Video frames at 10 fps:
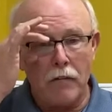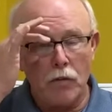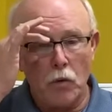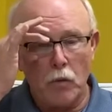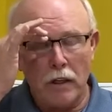if
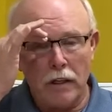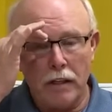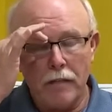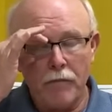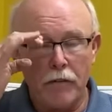you
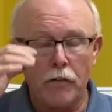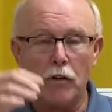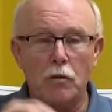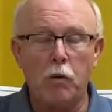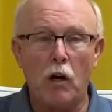read the
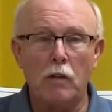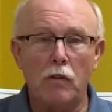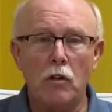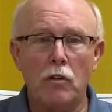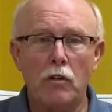first part of
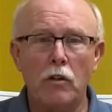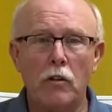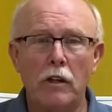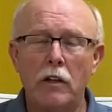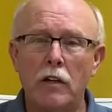Luke, you
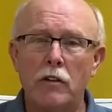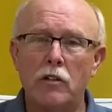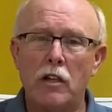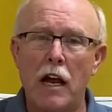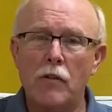need to
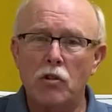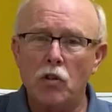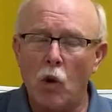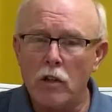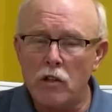understand the
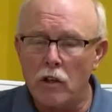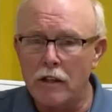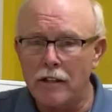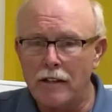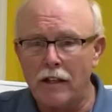story is going to
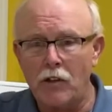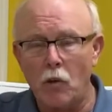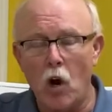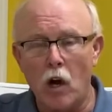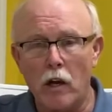
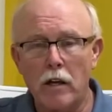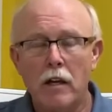continue on.